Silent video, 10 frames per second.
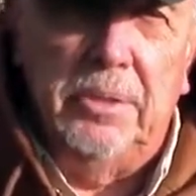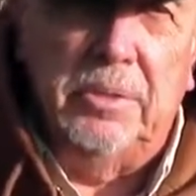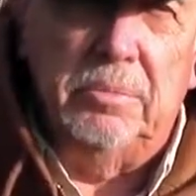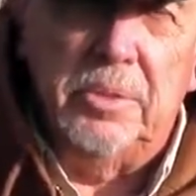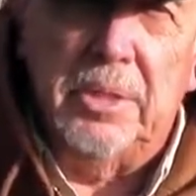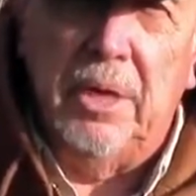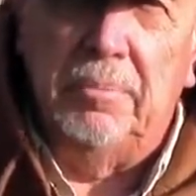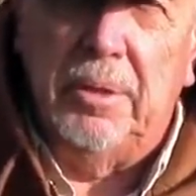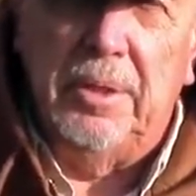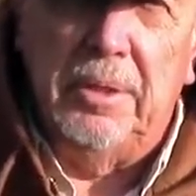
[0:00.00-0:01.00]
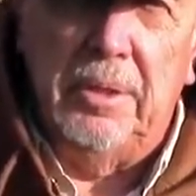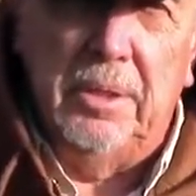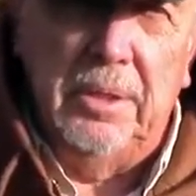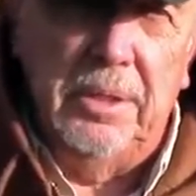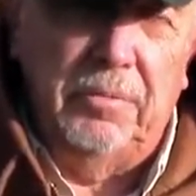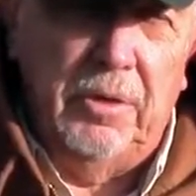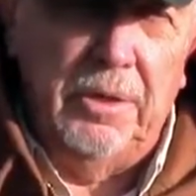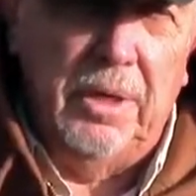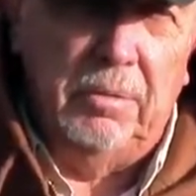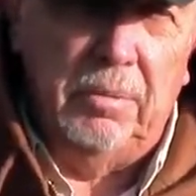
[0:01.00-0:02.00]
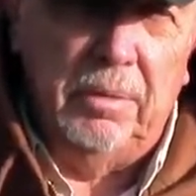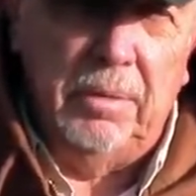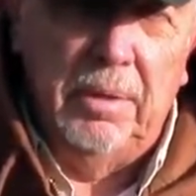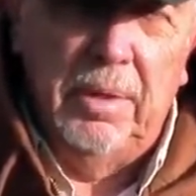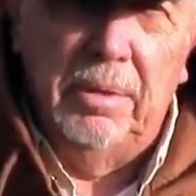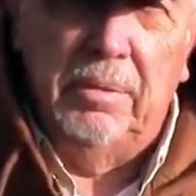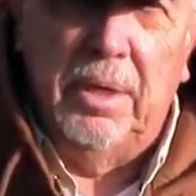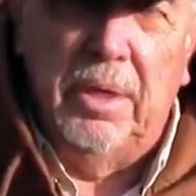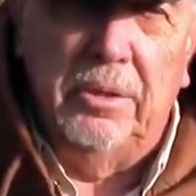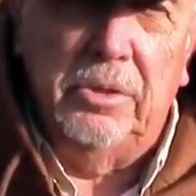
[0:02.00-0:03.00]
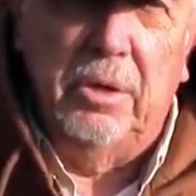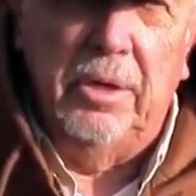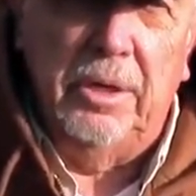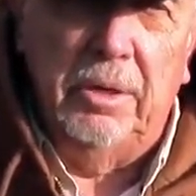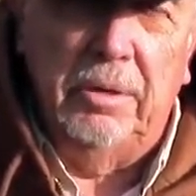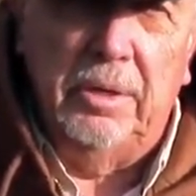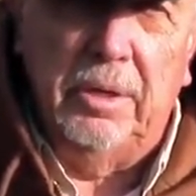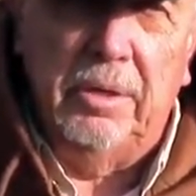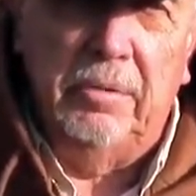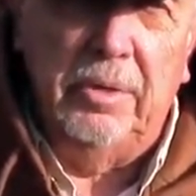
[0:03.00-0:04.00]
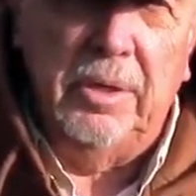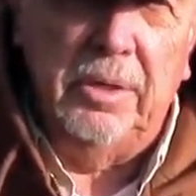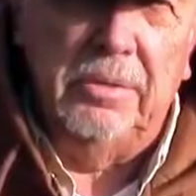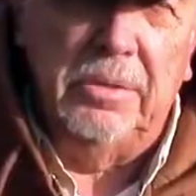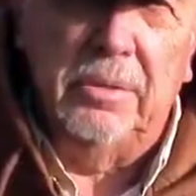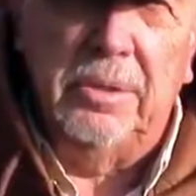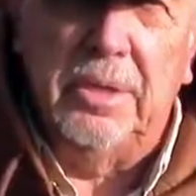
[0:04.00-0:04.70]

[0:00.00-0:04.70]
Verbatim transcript: get some sampling and at least find out what the electronic conductivity is or the